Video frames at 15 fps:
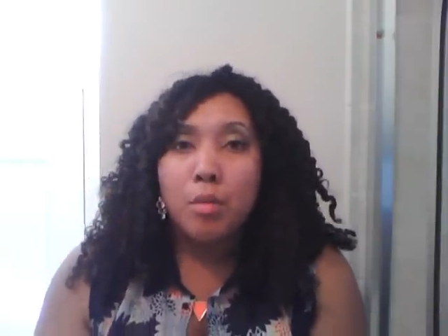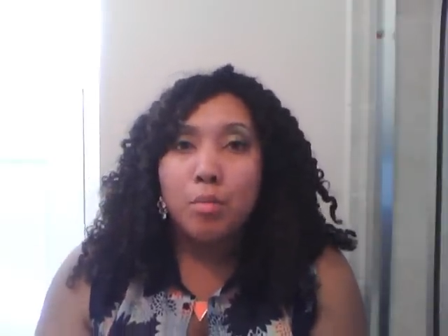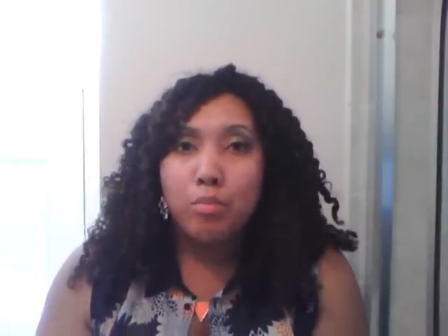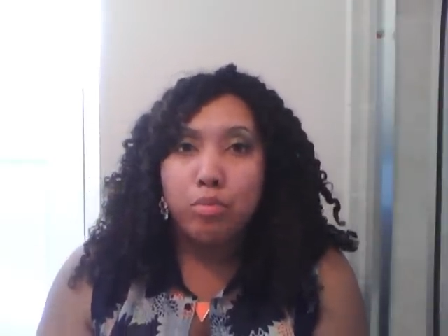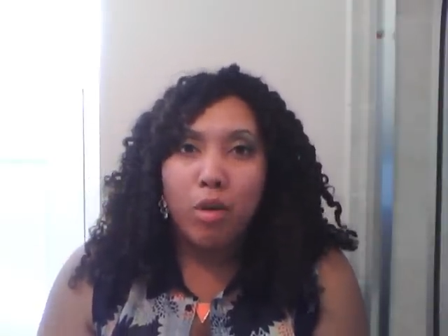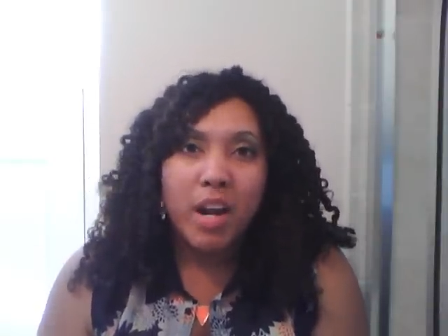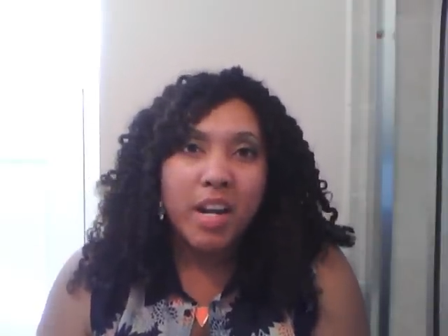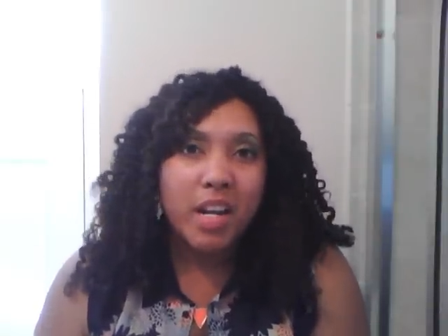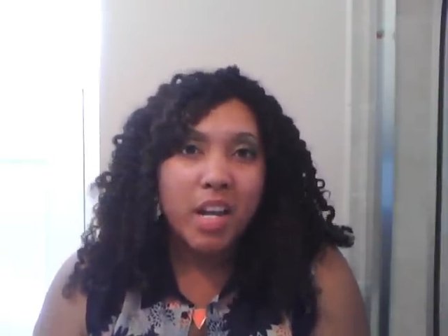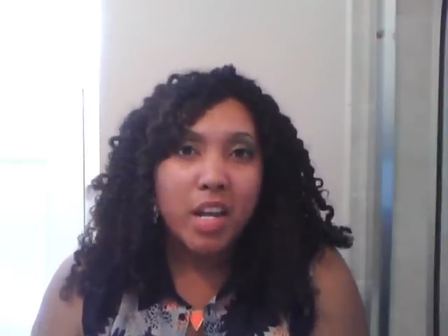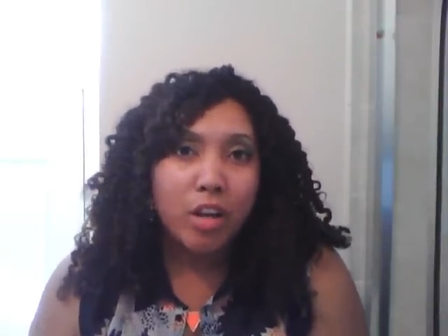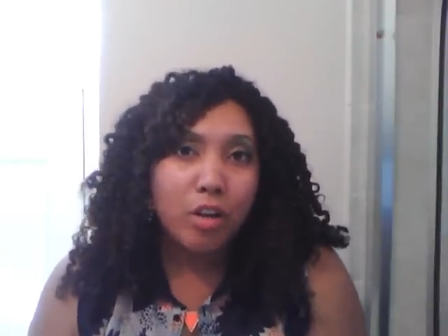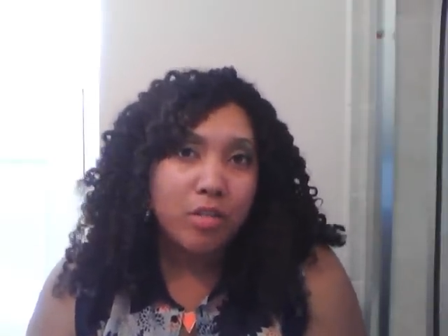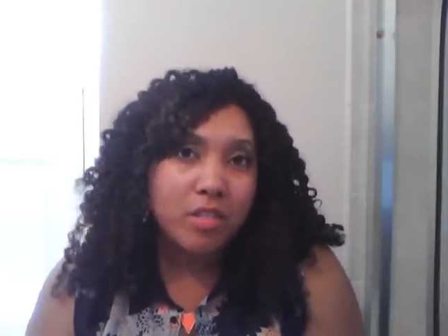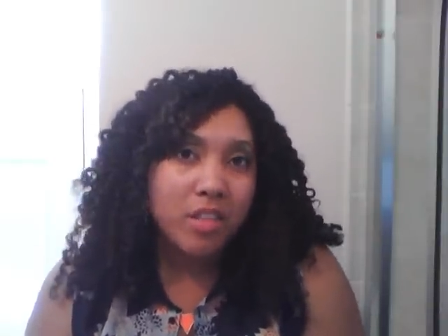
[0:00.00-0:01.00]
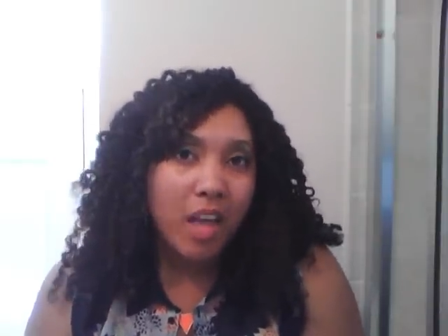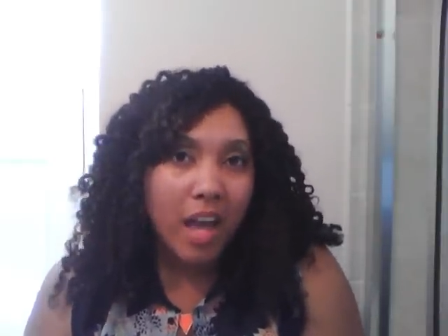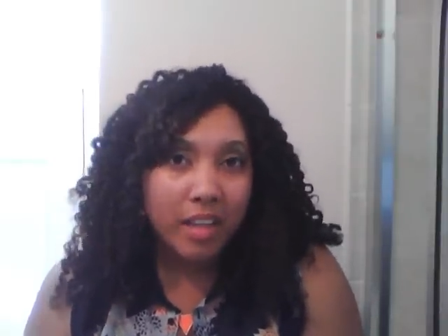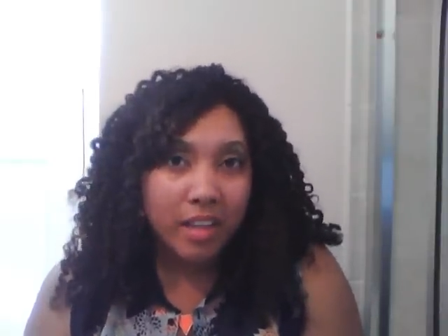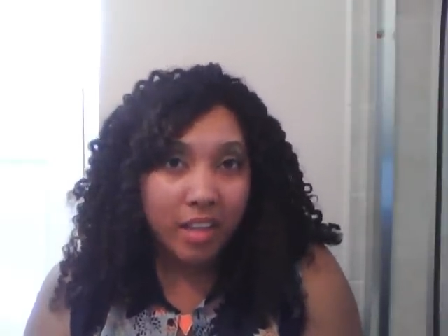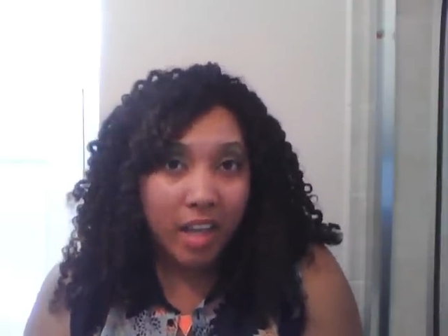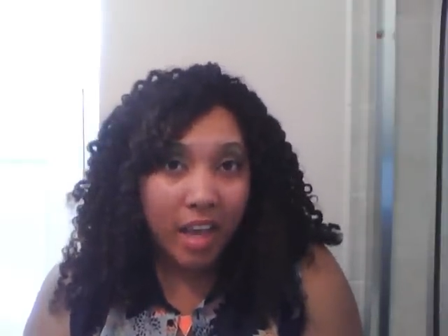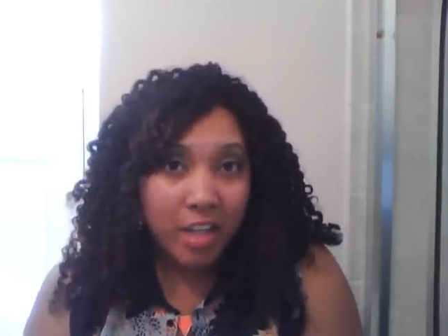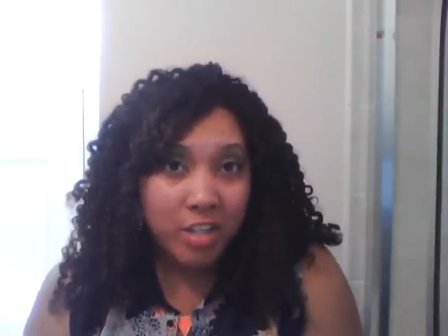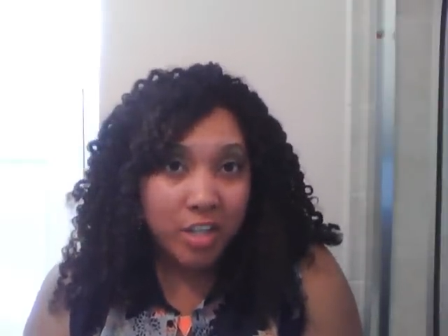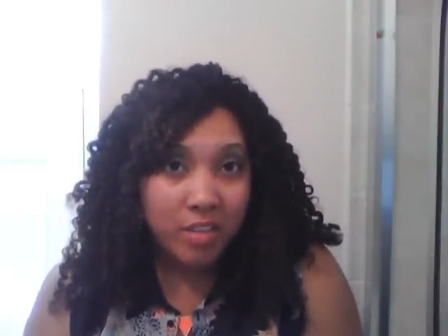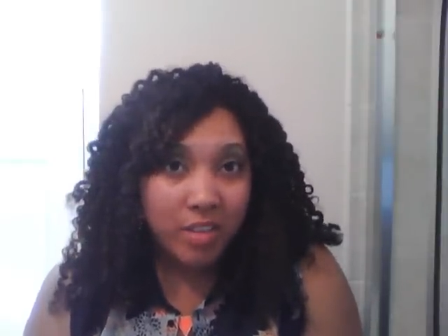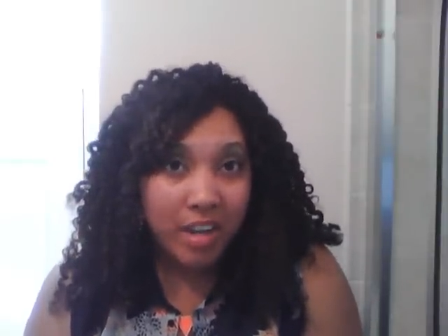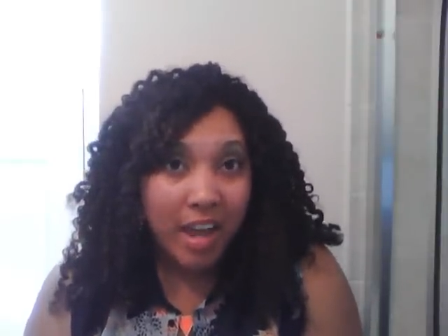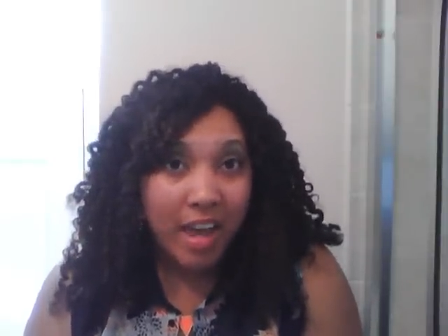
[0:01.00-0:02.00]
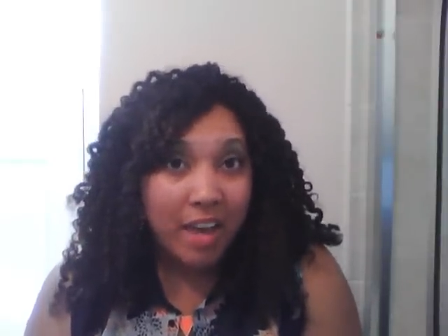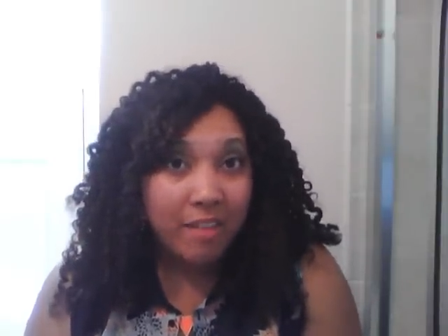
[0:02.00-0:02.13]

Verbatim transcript: braiding or styling agent that I